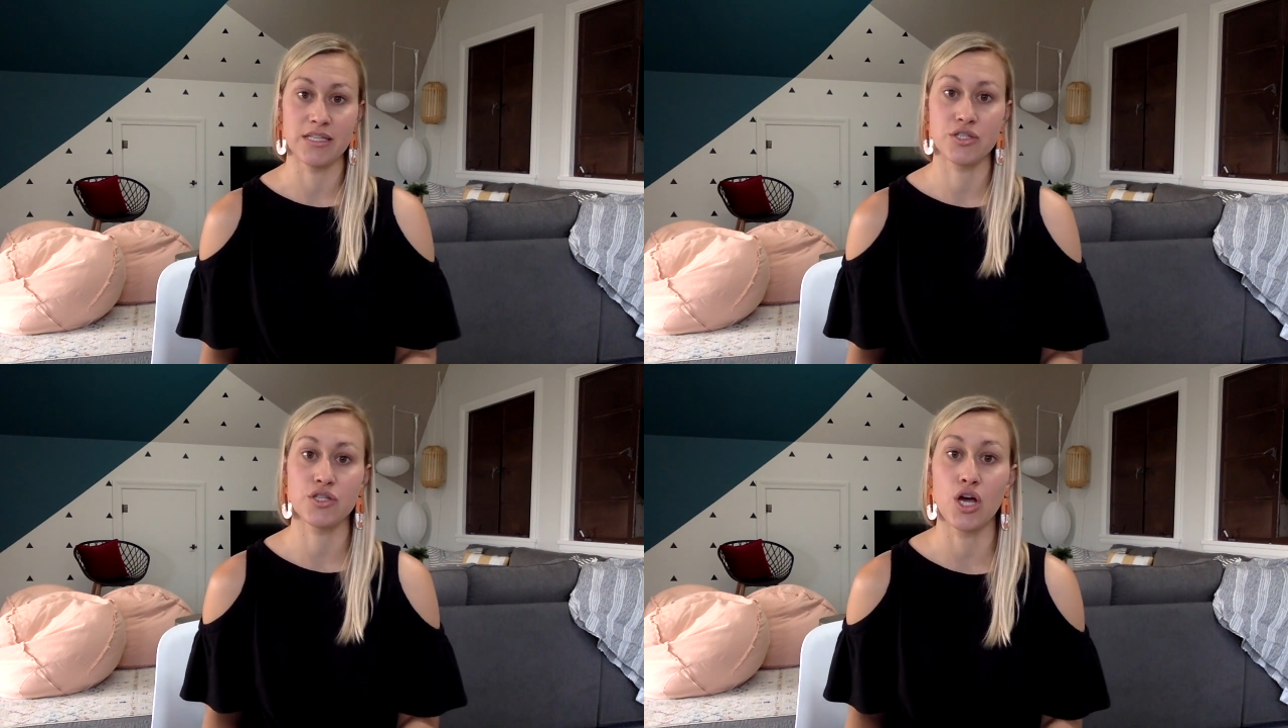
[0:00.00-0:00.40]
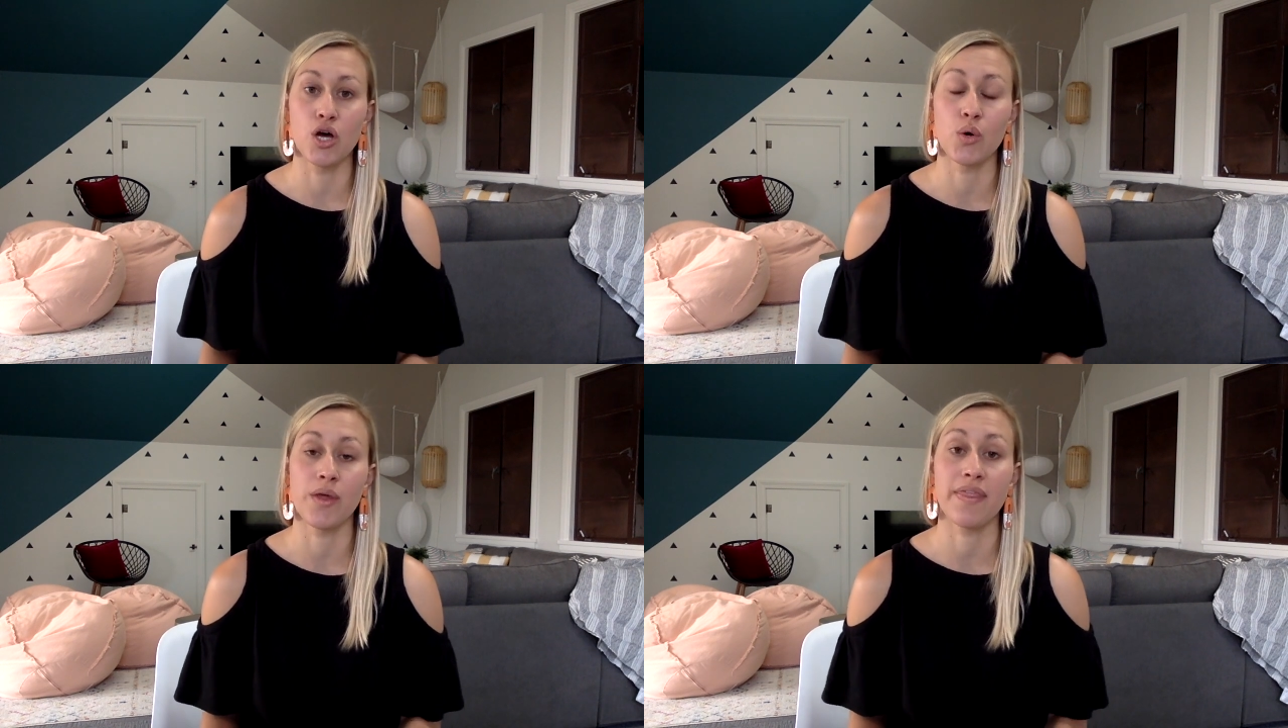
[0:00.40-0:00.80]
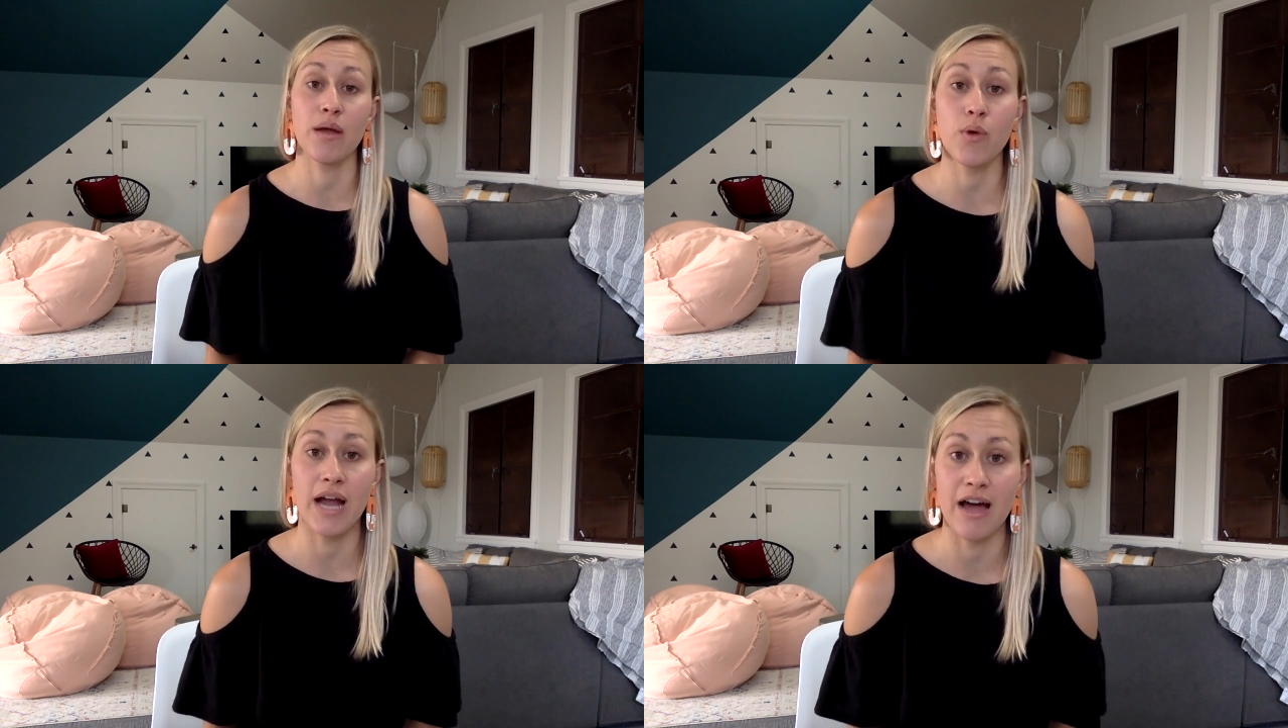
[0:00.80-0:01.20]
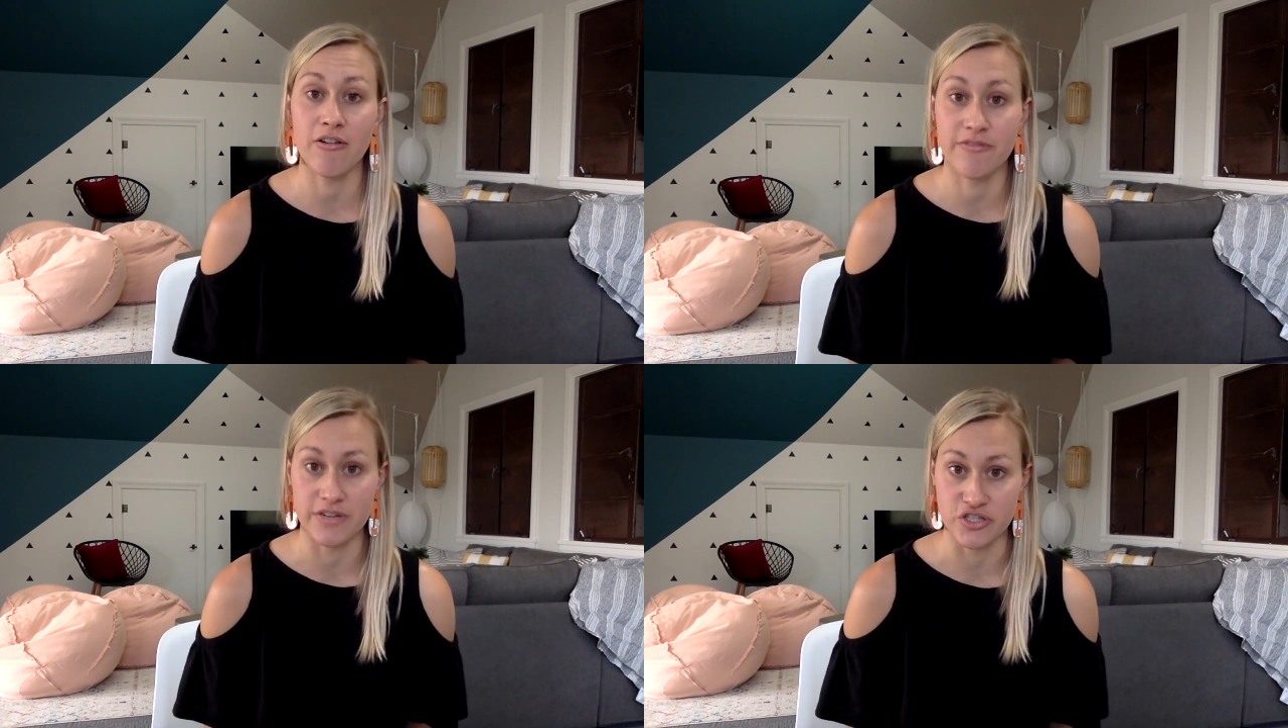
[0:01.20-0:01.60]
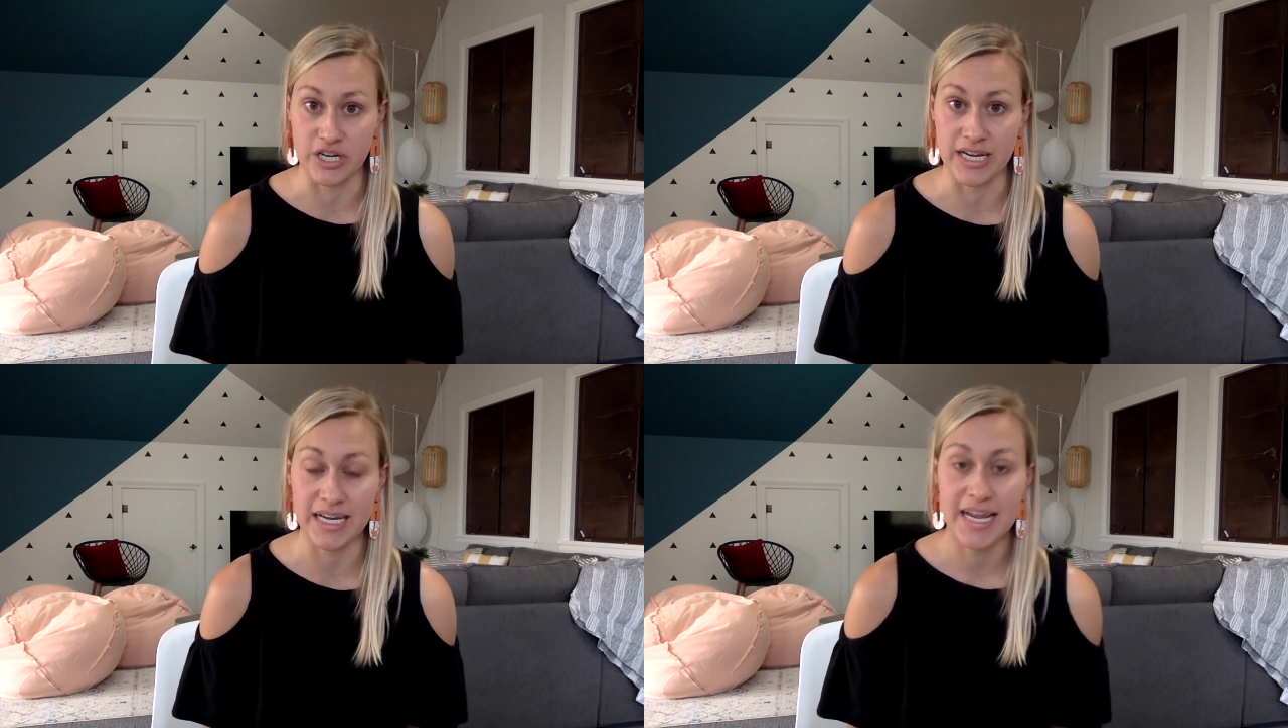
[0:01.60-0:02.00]
And so they were out
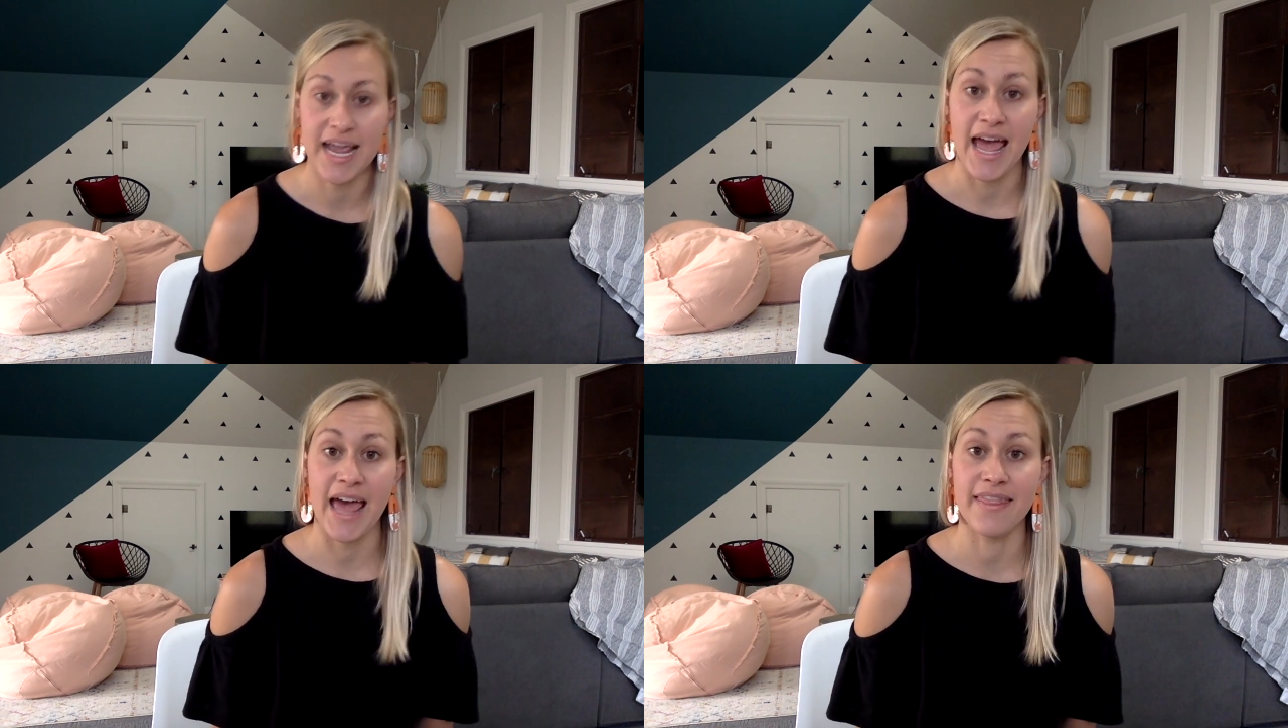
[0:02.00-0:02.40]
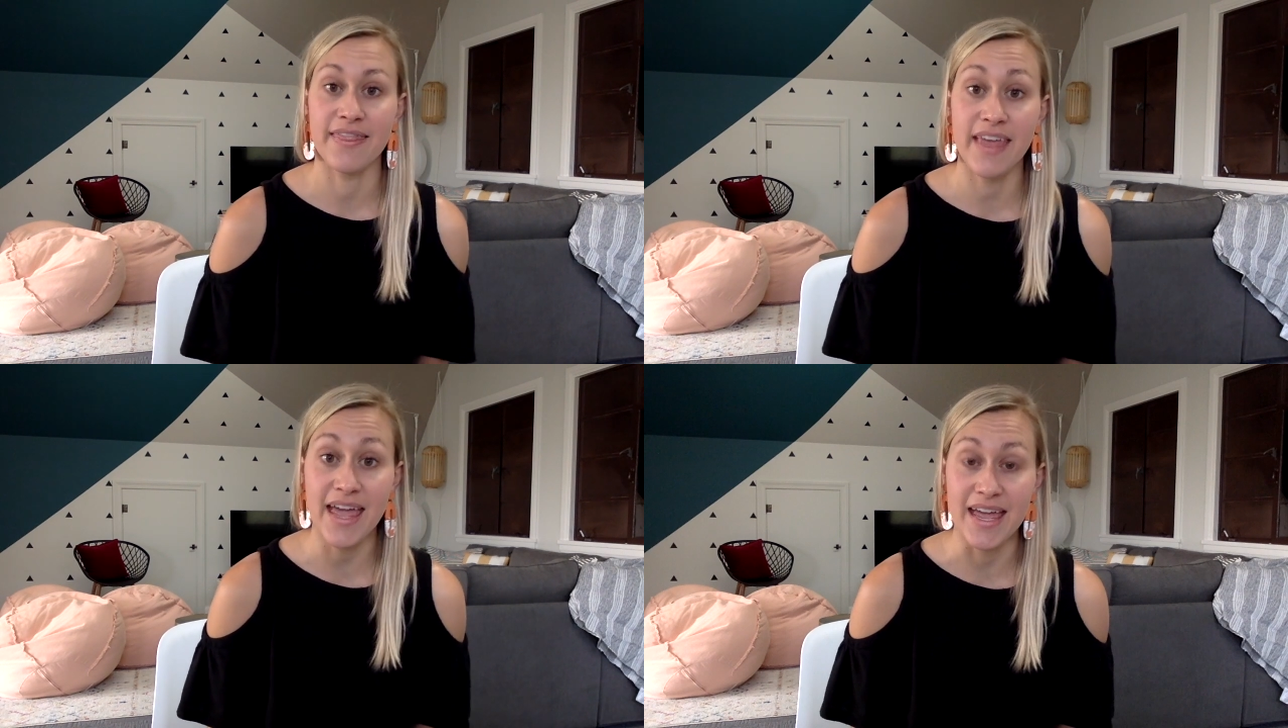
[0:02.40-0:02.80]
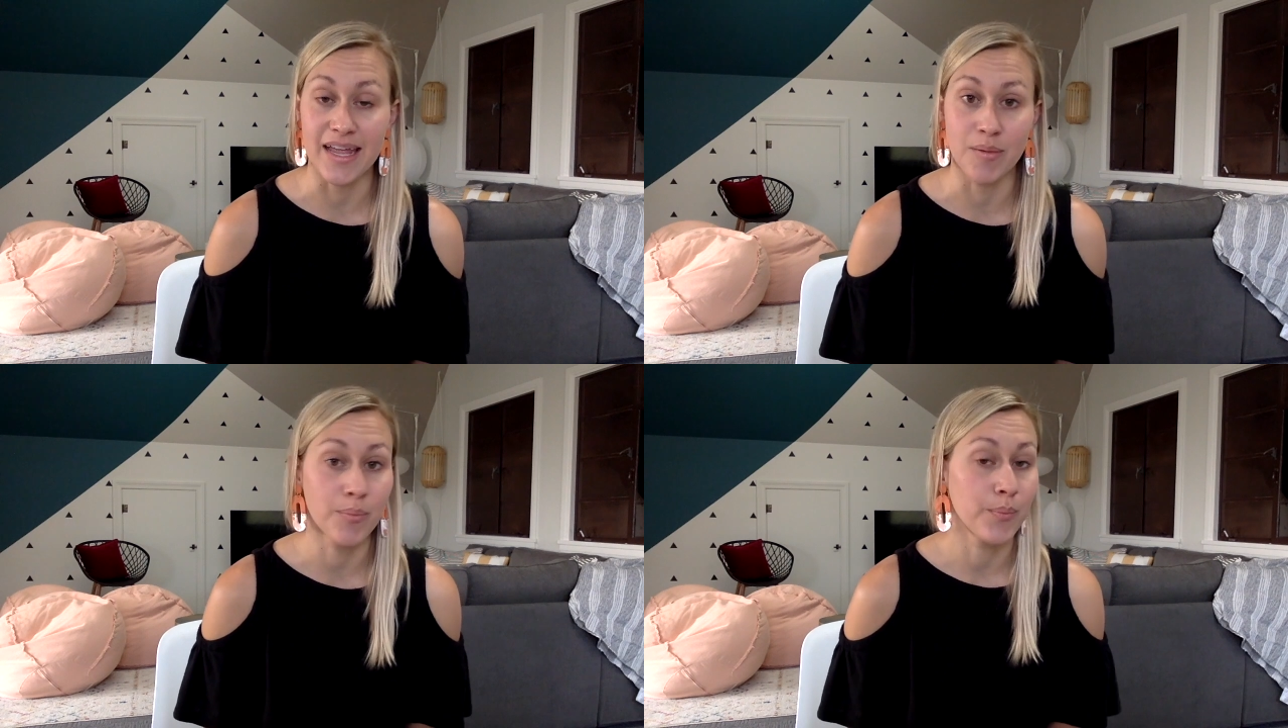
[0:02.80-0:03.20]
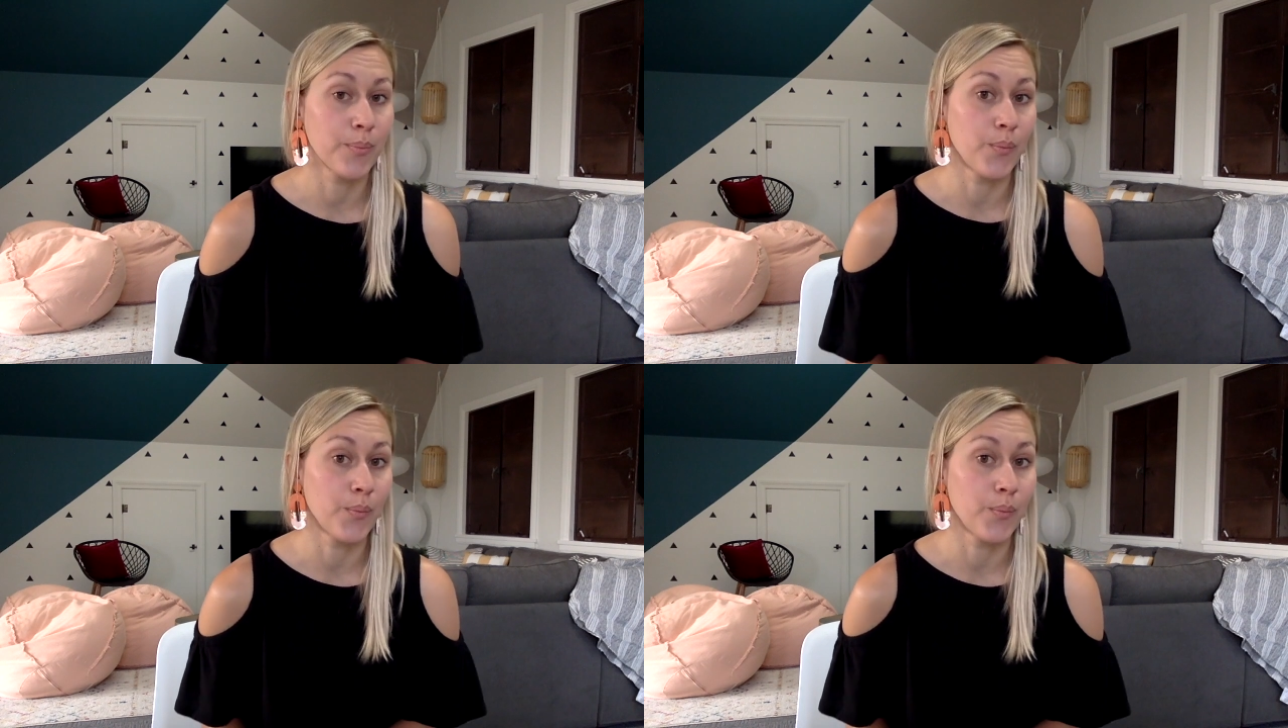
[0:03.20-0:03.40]
fishing, and then